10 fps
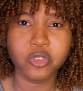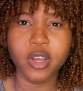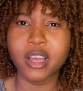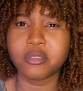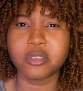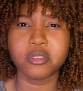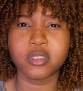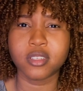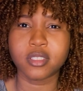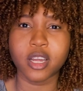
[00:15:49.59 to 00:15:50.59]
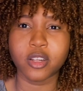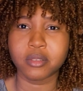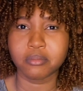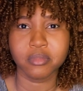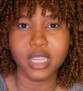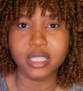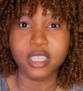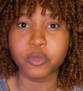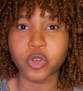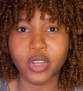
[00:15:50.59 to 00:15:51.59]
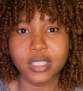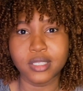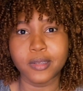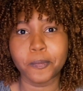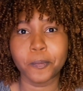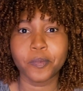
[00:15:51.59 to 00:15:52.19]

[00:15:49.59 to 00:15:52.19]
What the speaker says: Try out those things that seem crazy